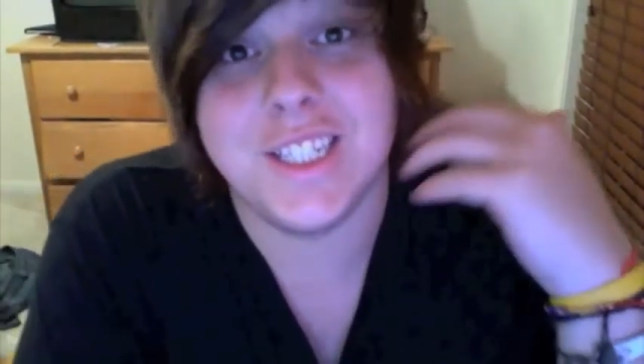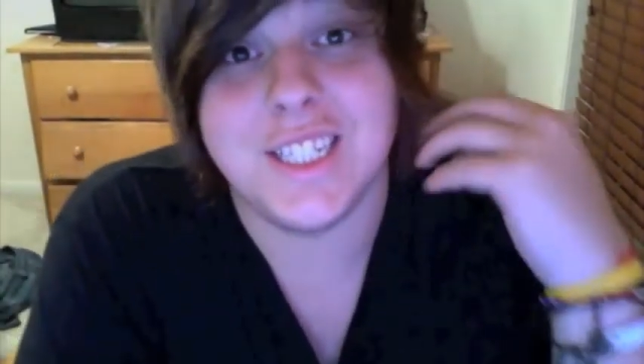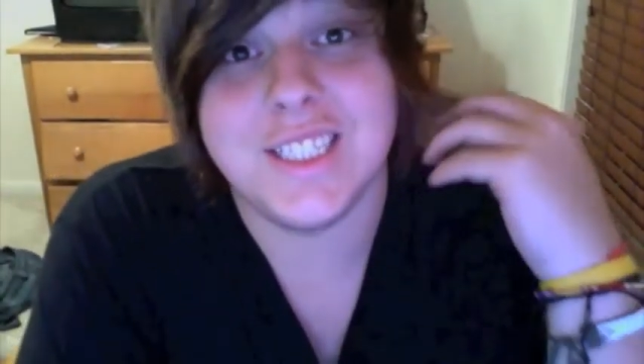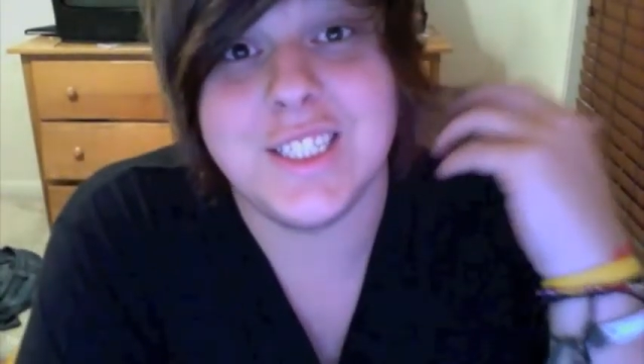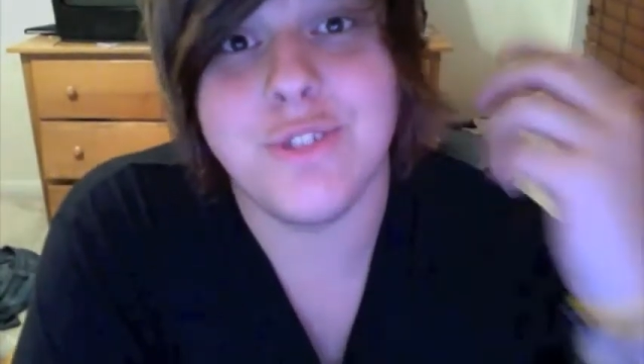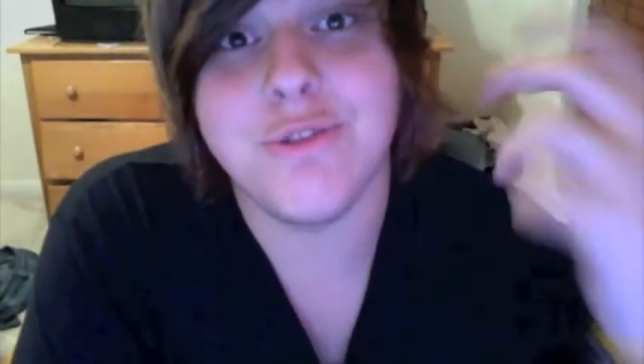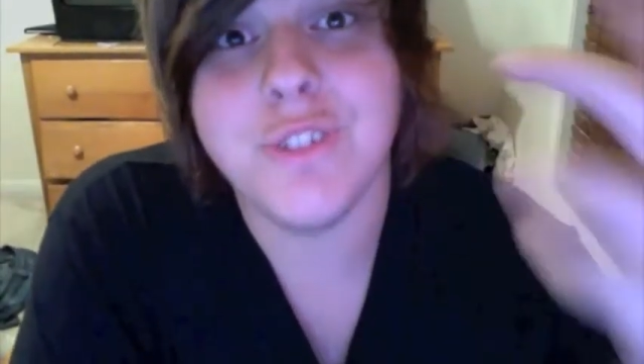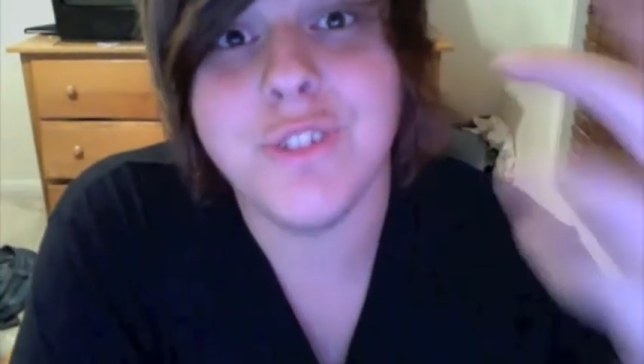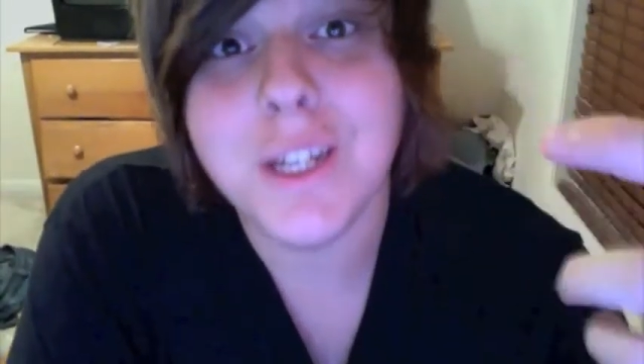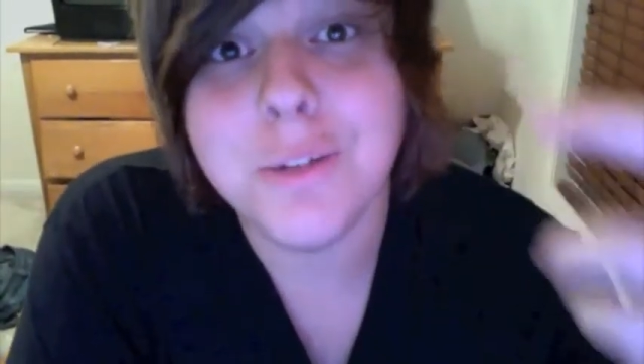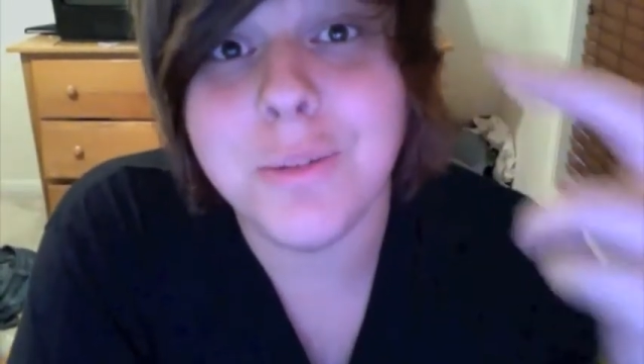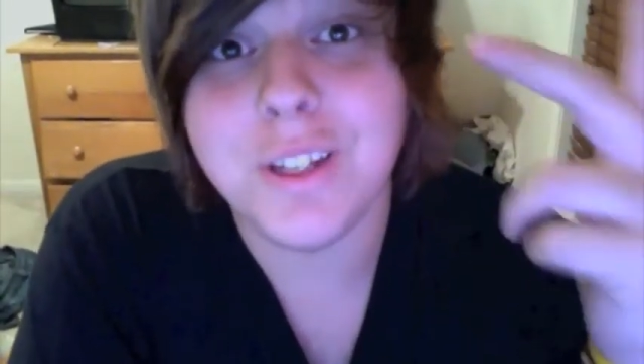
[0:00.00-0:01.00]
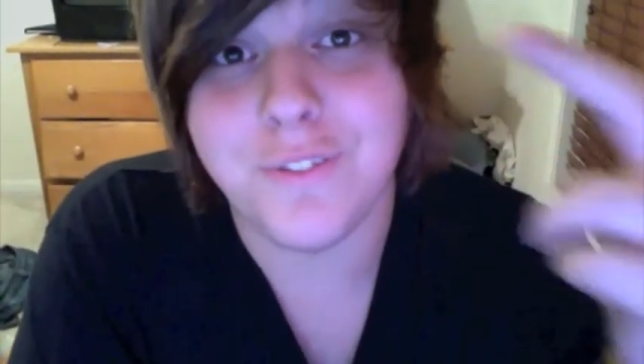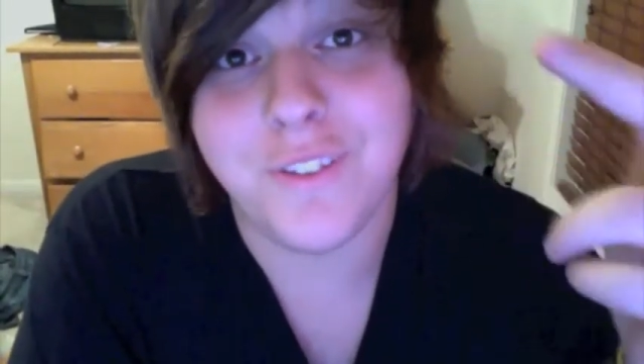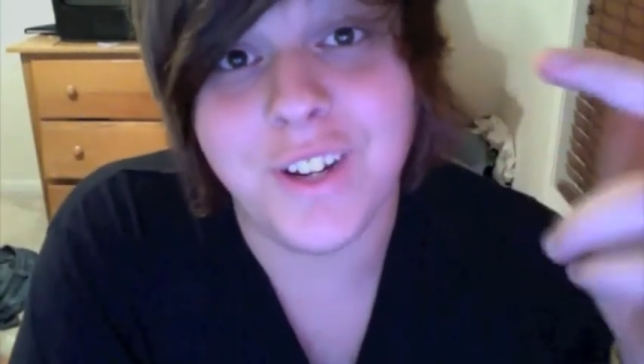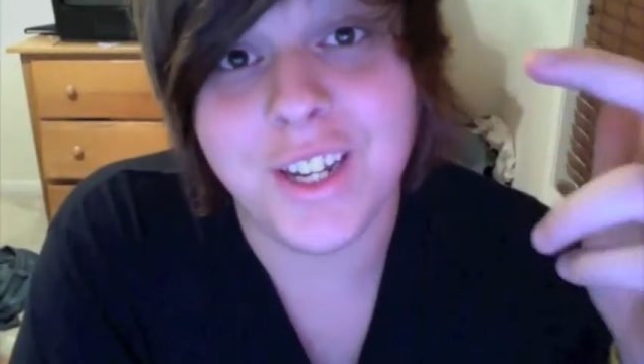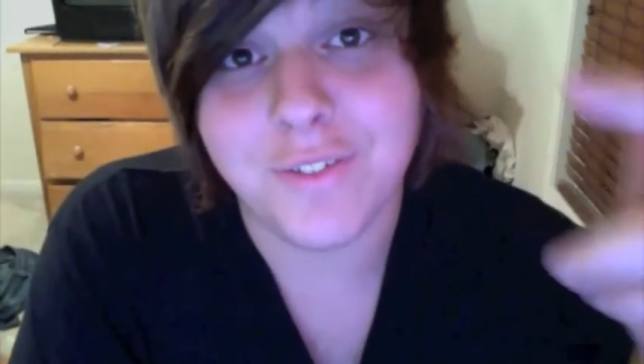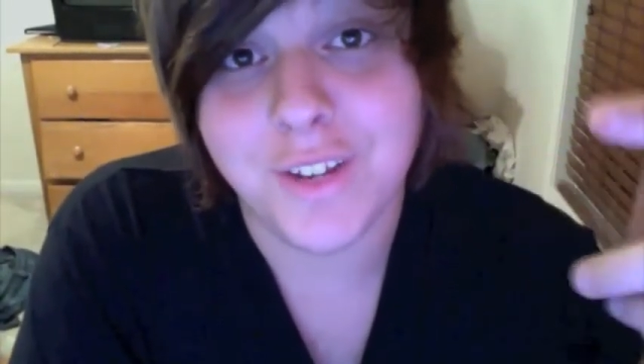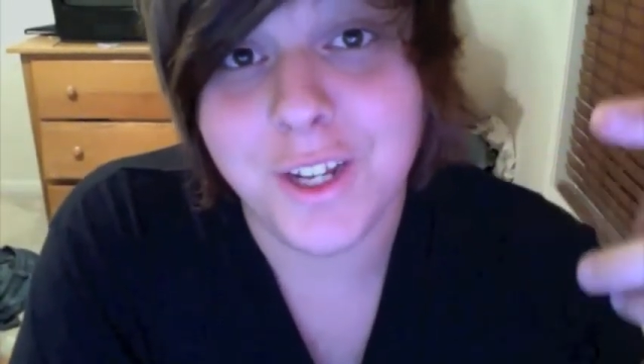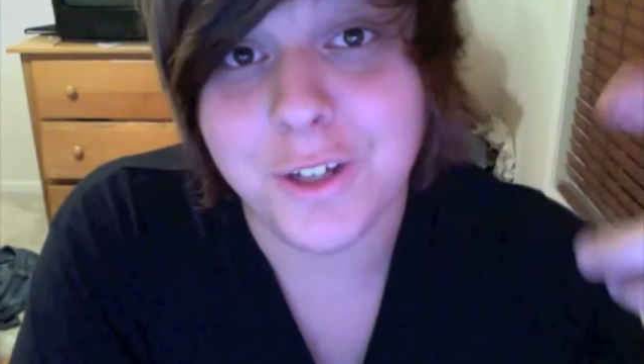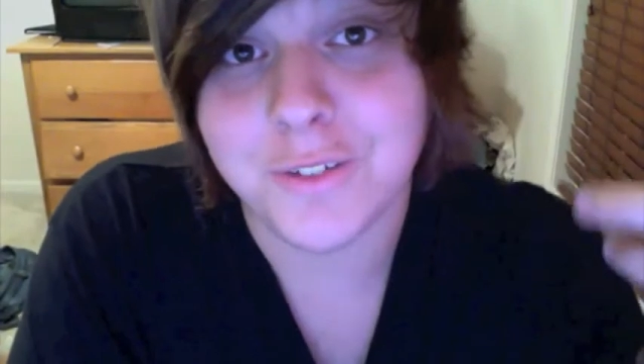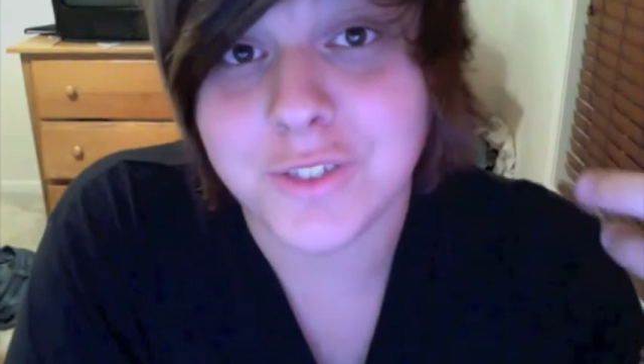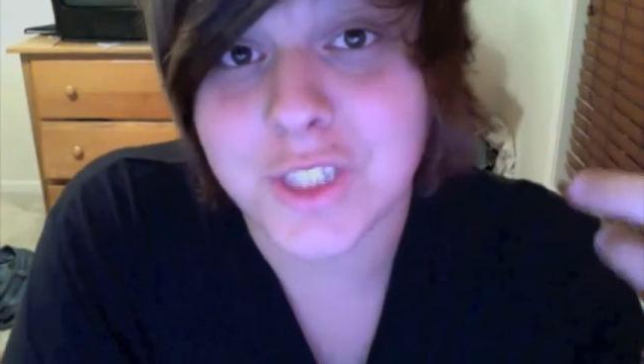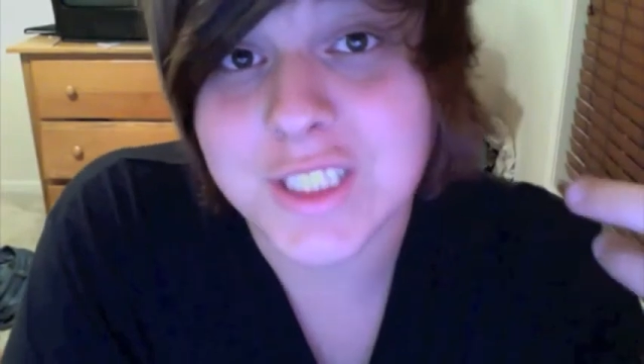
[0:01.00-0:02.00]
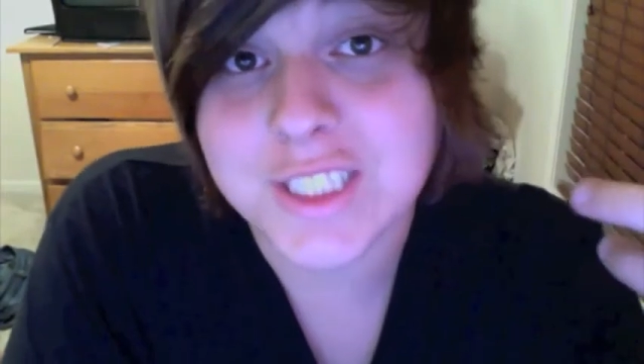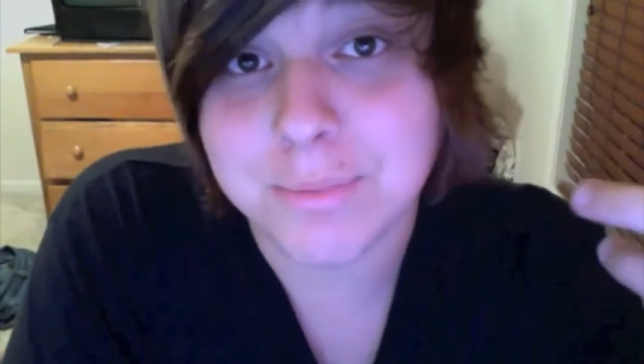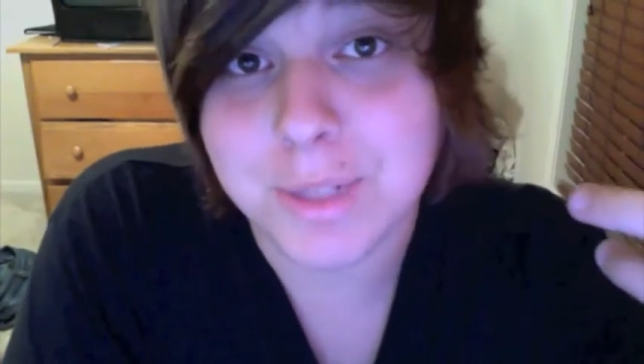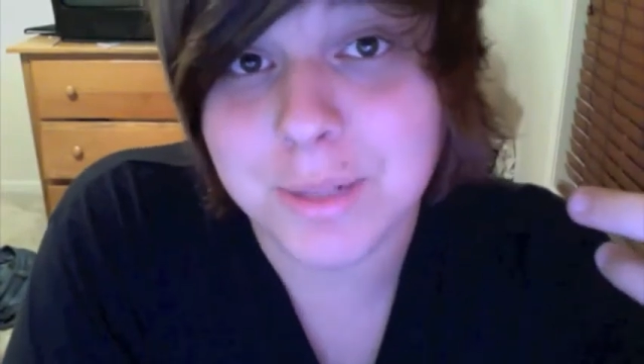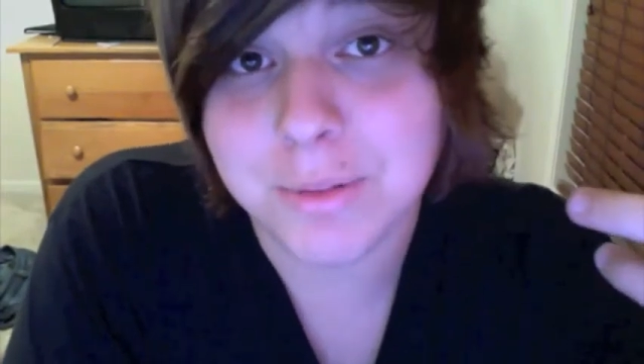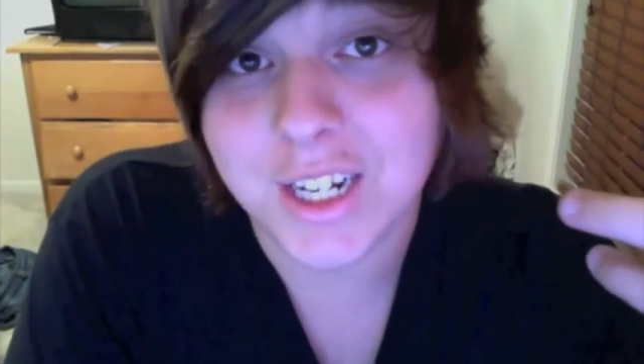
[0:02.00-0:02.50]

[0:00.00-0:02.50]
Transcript: extremely funny video of Justin Bieber